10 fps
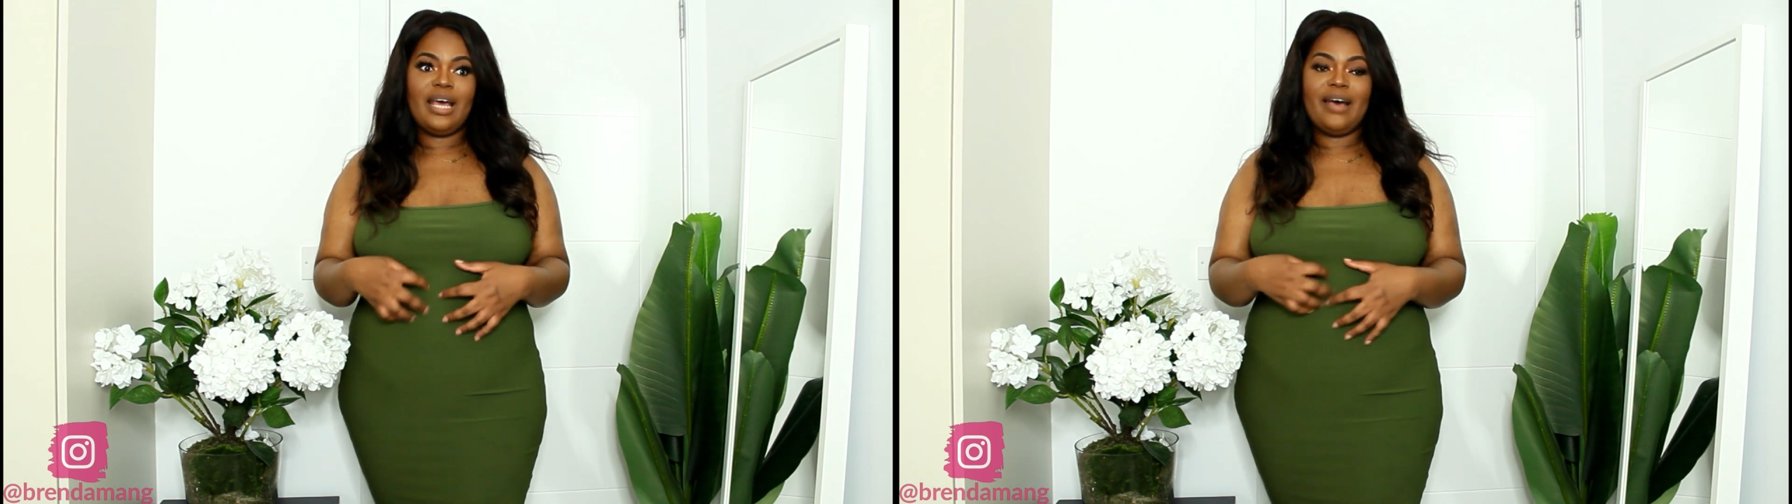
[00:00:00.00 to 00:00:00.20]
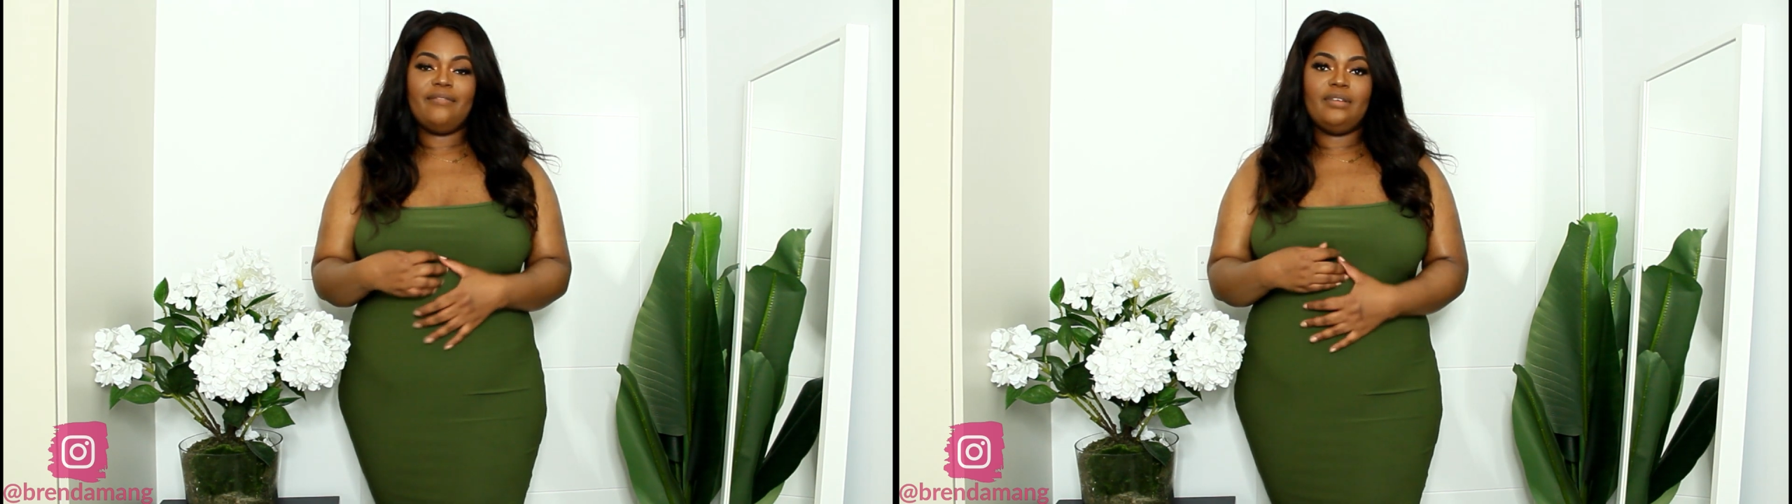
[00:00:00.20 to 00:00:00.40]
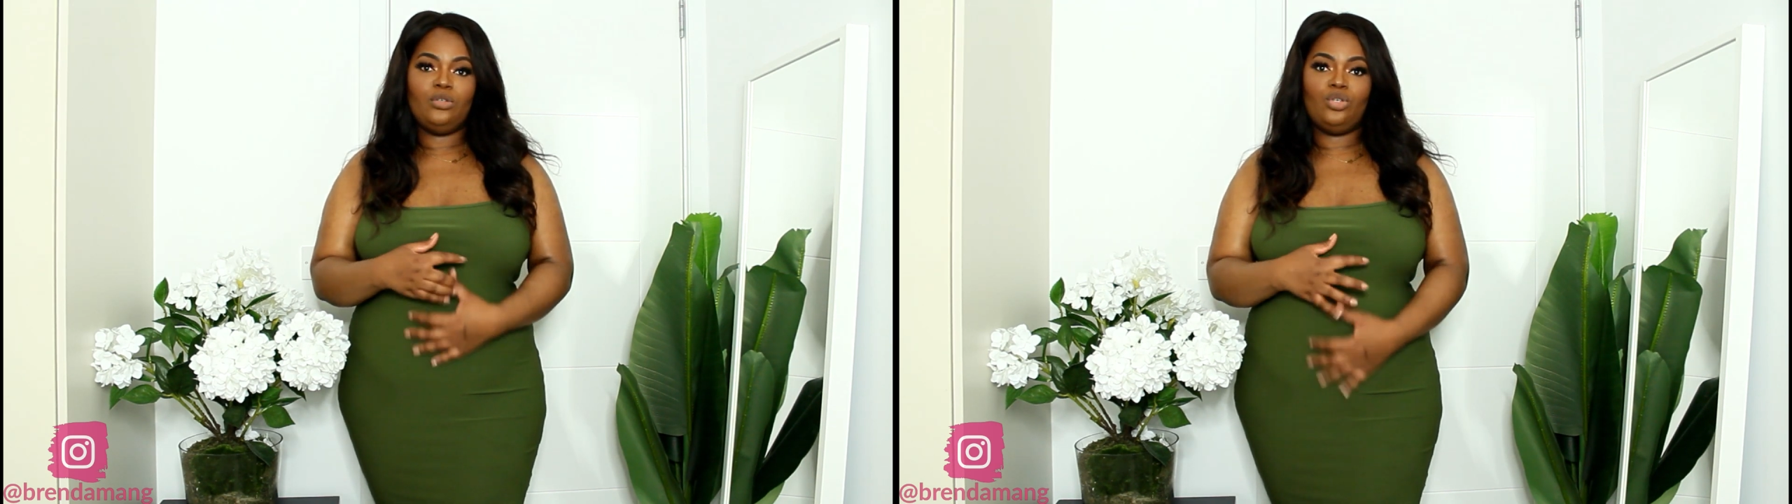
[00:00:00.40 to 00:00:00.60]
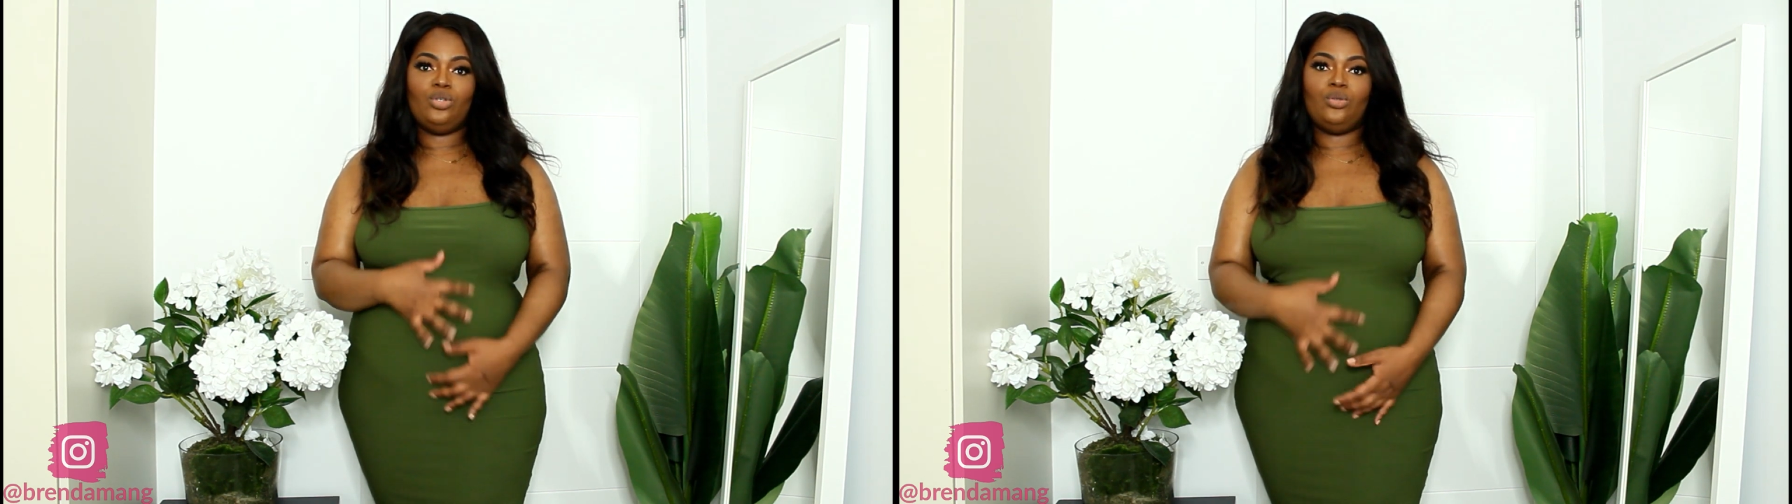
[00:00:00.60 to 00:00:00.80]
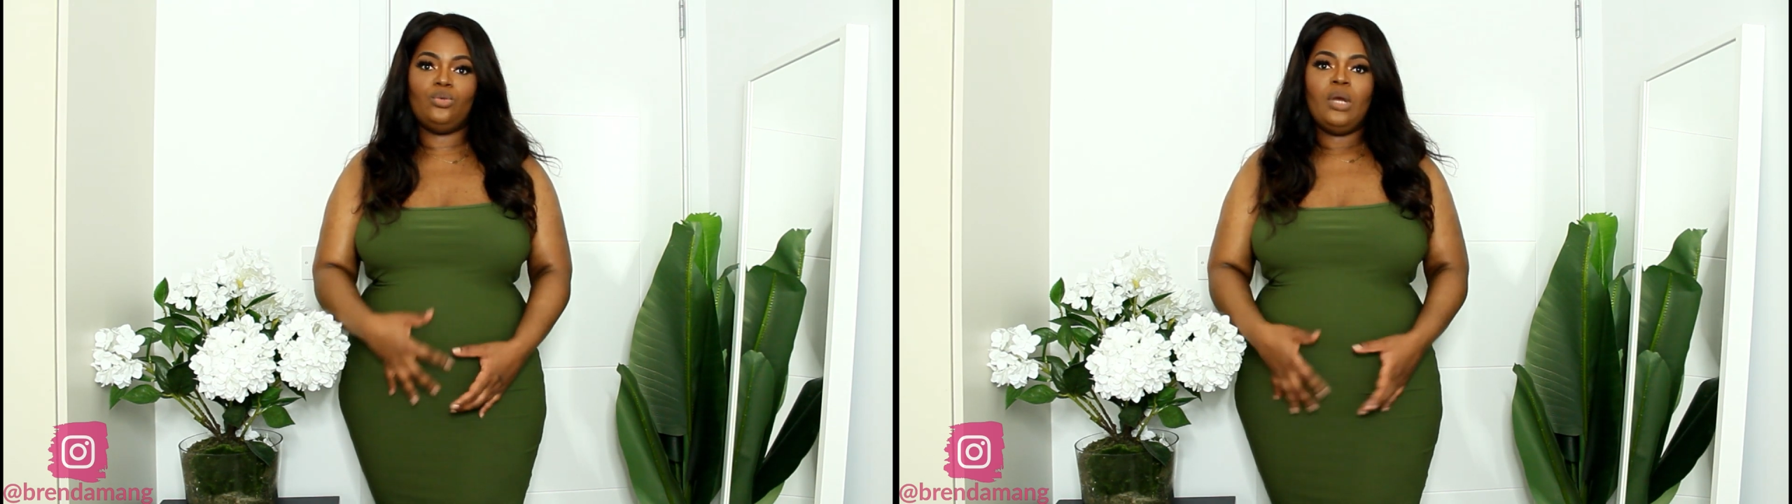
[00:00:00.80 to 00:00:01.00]
having
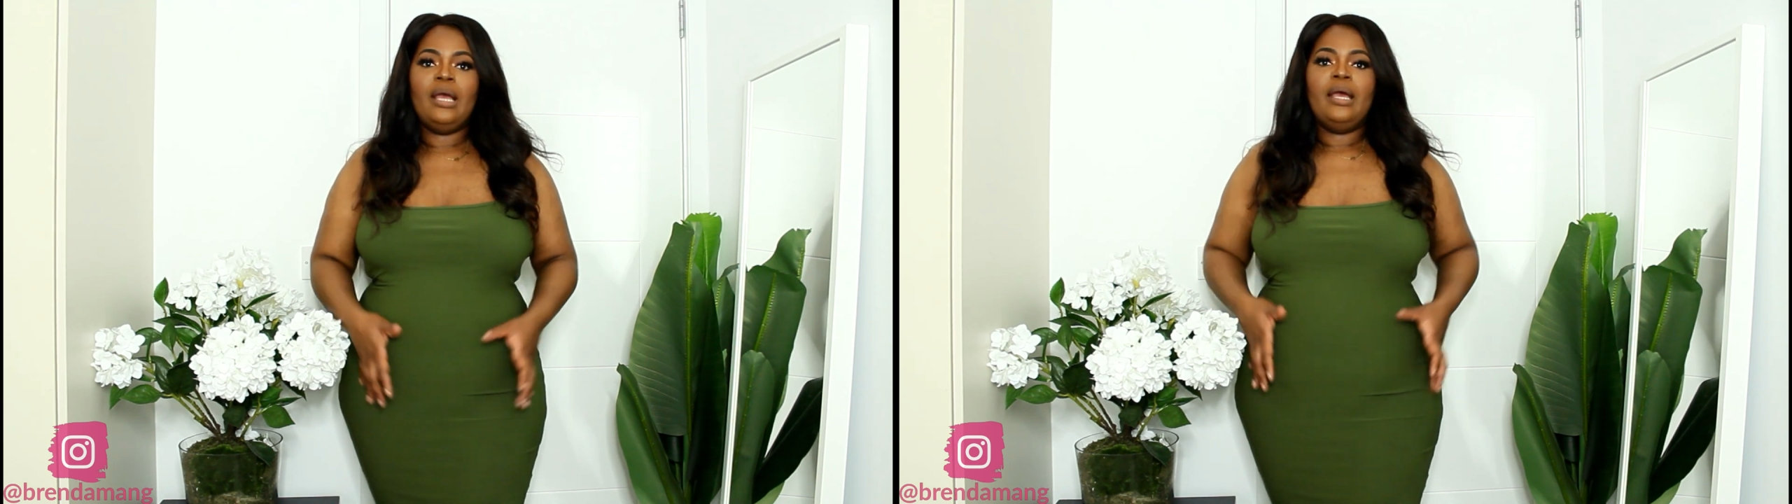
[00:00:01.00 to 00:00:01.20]
to,